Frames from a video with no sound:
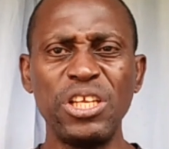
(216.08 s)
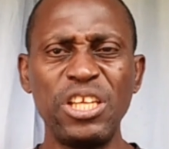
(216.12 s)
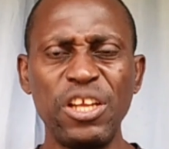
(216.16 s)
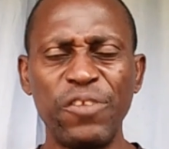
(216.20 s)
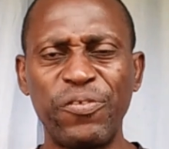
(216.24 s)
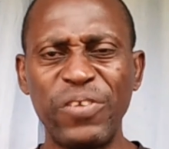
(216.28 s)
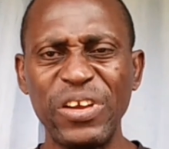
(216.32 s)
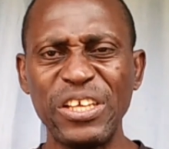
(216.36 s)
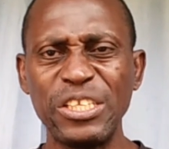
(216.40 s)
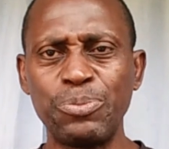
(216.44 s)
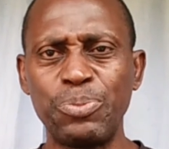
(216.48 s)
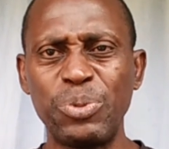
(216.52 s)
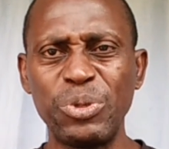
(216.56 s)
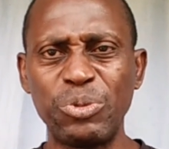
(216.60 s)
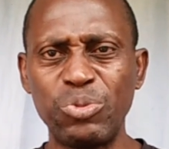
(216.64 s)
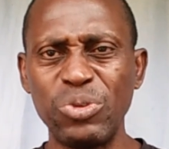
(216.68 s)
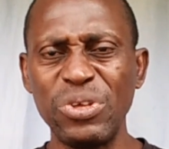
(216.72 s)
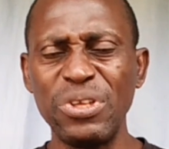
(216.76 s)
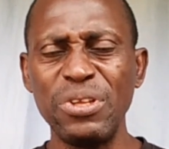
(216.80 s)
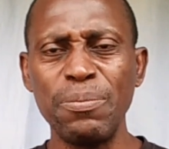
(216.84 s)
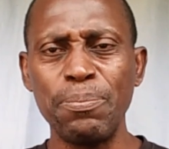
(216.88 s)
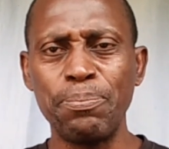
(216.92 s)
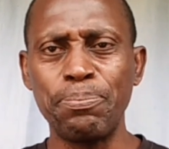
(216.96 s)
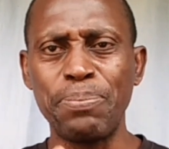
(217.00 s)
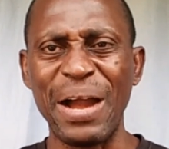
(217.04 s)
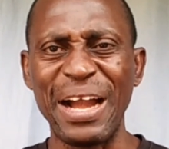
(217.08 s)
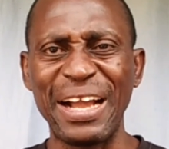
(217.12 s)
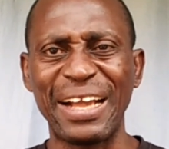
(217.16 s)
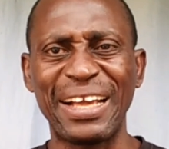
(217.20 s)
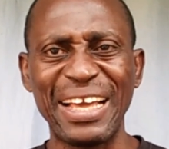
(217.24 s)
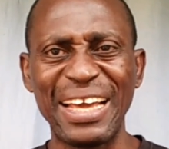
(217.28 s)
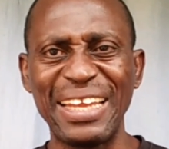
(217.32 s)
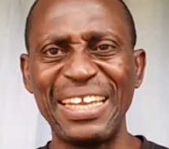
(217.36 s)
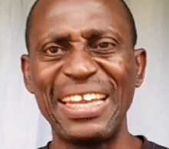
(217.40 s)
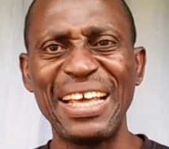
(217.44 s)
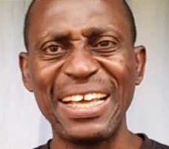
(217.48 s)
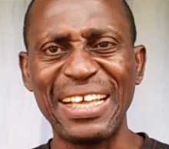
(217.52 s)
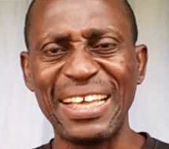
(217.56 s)
the difference between palm
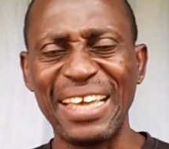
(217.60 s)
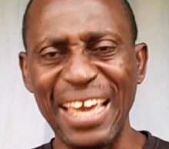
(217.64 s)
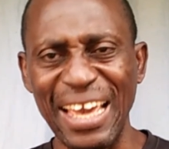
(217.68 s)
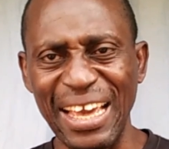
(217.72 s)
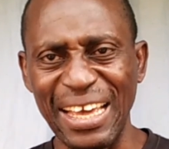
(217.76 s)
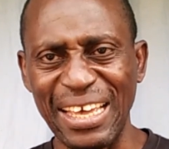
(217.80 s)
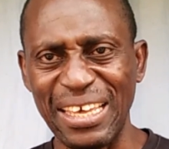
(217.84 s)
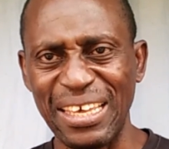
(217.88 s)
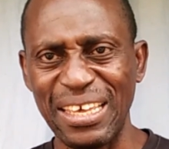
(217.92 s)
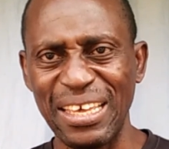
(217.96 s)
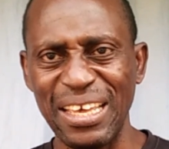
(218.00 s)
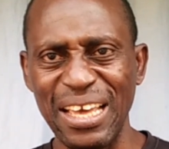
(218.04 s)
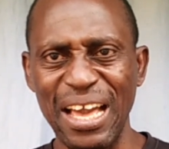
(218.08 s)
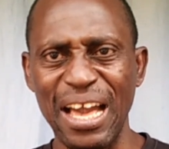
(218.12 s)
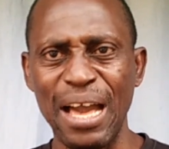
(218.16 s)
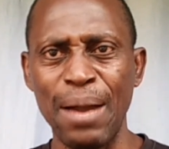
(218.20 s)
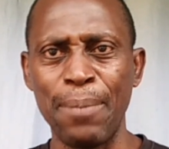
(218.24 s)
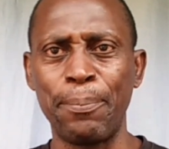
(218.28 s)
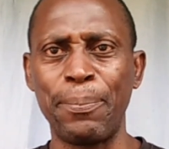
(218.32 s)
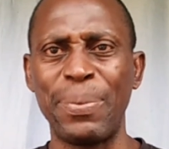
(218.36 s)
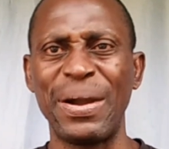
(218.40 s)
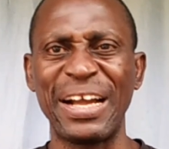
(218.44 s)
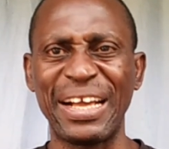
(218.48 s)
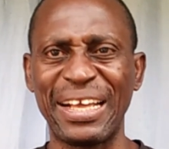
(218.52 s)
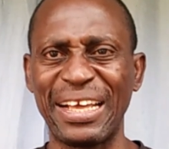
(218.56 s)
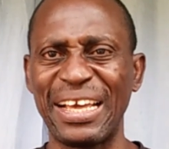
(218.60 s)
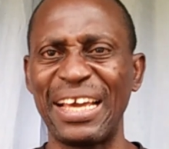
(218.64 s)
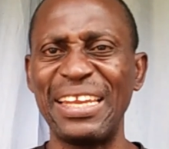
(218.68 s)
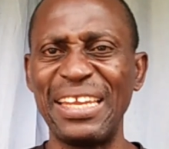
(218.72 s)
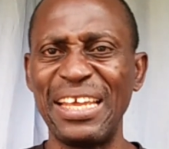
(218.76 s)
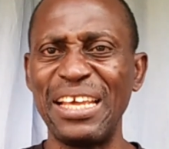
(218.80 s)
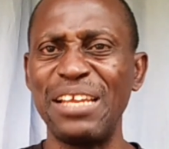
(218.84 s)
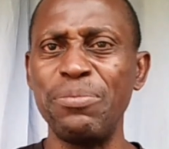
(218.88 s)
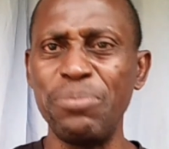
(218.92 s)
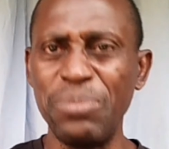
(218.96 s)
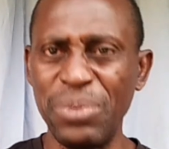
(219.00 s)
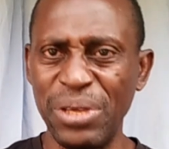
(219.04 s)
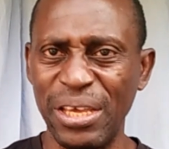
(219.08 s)
kernel cake and palm
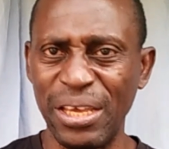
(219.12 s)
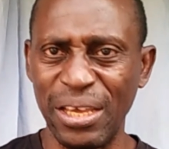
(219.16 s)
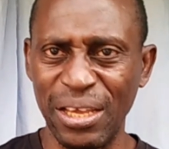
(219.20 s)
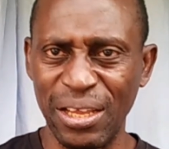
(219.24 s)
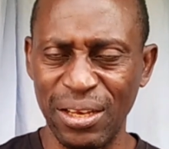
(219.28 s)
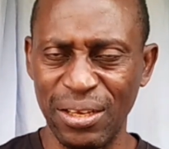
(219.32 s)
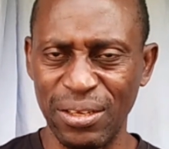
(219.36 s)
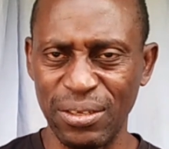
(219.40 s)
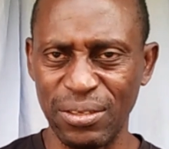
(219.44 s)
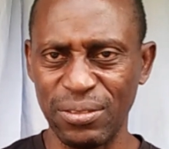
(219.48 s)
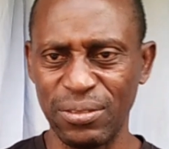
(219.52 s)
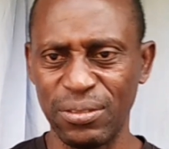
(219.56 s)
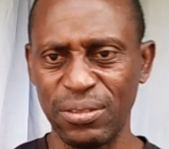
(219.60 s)
kernel meal.